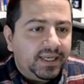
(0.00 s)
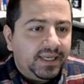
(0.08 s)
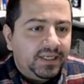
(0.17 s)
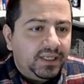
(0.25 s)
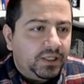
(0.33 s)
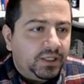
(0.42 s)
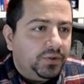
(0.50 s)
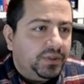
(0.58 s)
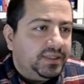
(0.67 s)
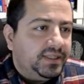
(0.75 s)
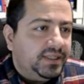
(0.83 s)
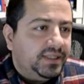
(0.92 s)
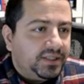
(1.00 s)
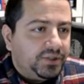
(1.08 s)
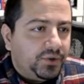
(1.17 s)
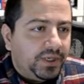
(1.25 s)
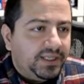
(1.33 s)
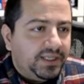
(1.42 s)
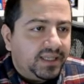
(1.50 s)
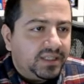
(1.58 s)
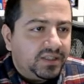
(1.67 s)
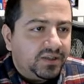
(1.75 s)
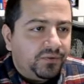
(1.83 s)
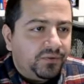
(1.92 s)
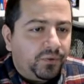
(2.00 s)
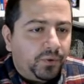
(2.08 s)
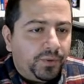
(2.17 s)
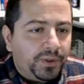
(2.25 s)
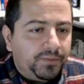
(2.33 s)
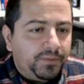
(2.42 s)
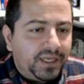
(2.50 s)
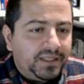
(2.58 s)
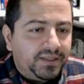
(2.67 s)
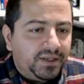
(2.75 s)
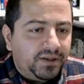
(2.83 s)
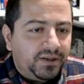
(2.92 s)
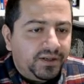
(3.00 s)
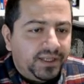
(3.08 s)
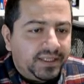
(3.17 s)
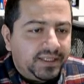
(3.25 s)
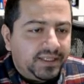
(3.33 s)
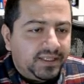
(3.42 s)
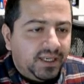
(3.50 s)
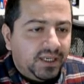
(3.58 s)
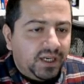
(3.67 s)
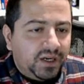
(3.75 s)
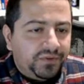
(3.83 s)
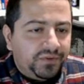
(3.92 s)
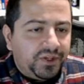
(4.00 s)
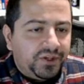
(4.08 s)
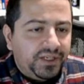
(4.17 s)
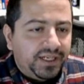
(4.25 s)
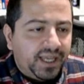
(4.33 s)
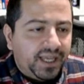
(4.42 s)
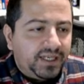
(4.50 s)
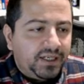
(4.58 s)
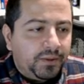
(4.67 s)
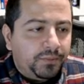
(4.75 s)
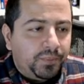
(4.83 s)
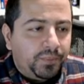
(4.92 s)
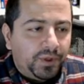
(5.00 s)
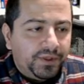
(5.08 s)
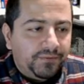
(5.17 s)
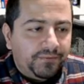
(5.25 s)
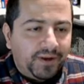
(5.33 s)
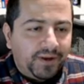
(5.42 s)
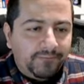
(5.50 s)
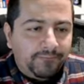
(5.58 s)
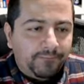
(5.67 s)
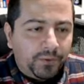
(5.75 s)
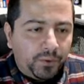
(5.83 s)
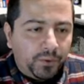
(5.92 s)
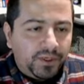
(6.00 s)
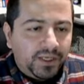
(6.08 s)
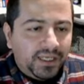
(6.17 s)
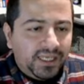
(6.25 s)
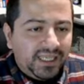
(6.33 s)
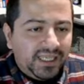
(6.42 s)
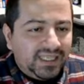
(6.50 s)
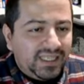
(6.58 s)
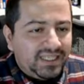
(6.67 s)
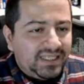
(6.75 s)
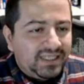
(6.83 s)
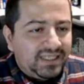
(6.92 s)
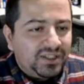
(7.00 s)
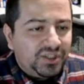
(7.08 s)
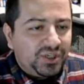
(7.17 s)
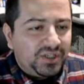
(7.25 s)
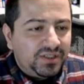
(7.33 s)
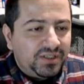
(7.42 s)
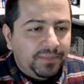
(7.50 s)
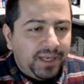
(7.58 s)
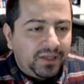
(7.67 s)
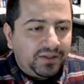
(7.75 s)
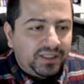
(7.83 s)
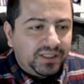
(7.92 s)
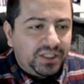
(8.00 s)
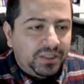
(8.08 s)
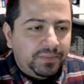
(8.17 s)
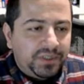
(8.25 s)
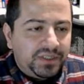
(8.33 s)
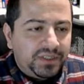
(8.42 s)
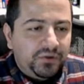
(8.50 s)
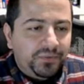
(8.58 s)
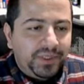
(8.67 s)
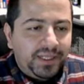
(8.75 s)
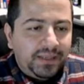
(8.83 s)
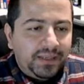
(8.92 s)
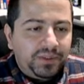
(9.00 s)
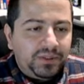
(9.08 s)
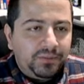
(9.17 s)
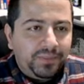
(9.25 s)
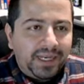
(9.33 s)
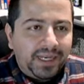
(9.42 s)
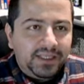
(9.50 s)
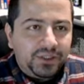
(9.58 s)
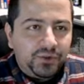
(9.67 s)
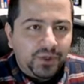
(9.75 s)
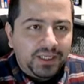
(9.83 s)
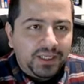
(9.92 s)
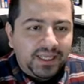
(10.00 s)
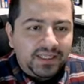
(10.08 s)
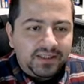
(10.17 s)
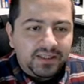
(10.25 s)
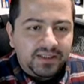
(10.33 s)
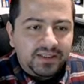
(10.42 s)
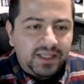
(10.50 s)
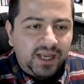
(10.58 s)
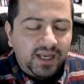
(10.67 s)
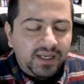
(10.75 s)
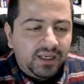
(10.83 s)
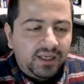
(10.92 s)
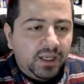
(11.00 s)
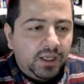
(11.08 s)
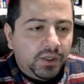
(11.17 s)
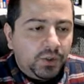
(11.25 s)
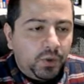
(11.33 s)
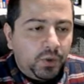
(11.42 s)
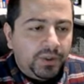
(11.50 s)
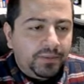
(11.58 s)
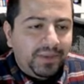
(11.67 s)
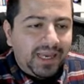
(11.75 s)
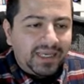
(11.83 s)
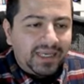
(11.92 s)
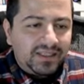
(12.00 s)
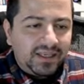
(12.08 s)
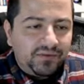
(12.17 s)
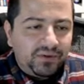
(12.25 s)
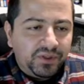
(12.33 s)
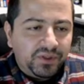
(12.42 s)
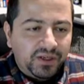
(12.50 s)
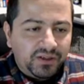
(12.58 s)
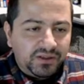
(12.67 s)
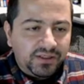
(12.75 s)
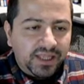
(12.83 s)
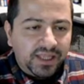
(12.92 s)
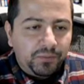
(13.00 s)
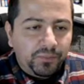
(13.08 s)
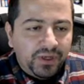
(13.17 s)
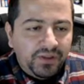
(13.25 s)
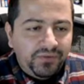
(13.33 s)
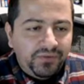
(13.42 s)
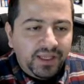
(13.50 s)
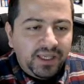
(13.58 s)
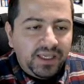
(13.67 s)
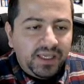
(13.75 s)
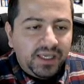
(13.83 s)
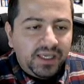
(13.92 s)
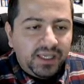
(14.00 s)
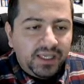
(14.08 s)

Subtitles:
said, you can see the trade desk's forward price to earnings of 39.54. This is just about the cheapest you've been able to buy the trade desk stock going back several years. Now, briefly,